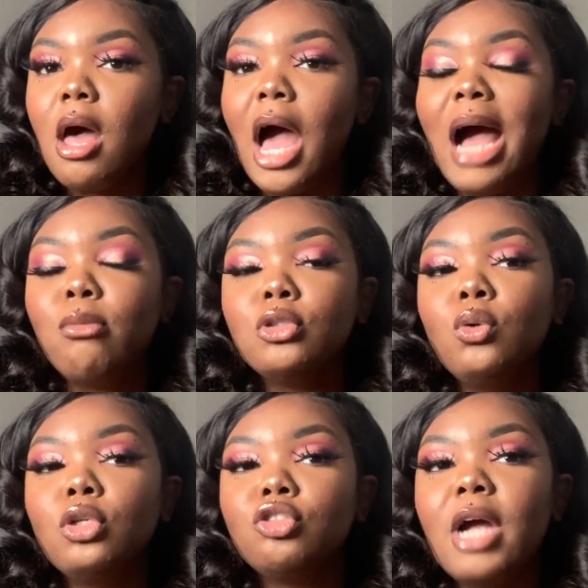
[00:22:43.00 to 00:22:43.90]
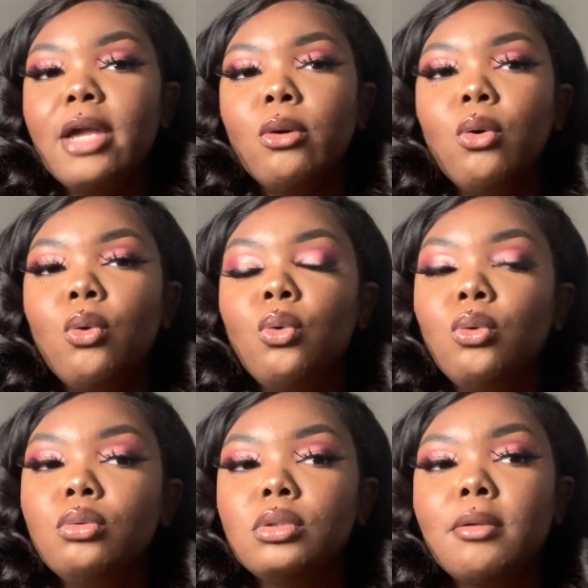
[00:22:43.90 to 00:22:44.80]
I was going to try
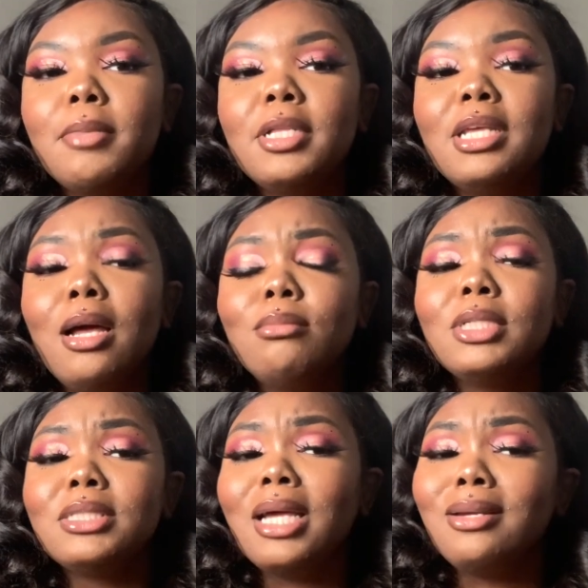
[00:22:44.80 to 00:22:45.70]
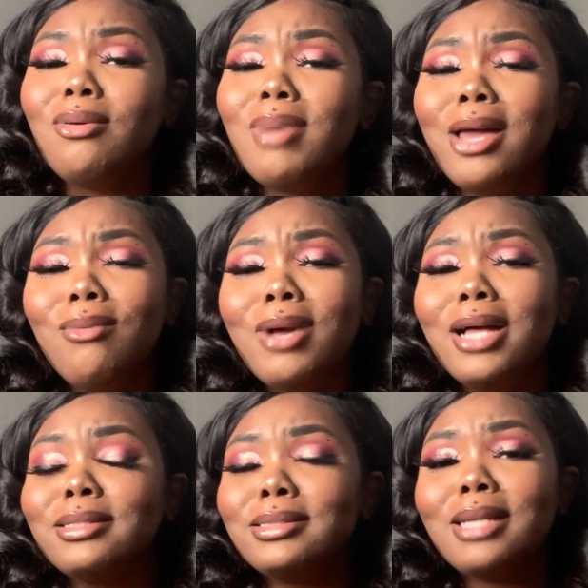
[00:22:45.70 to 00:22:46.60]
those. But then I'm just like, nobody don't
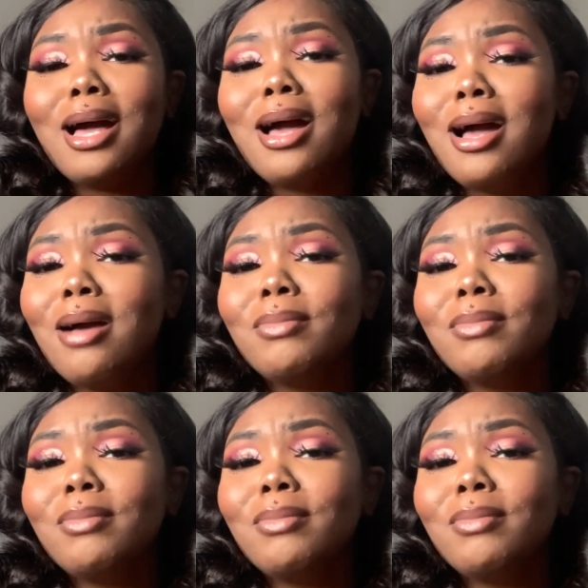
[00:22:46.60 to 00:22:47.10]
got time.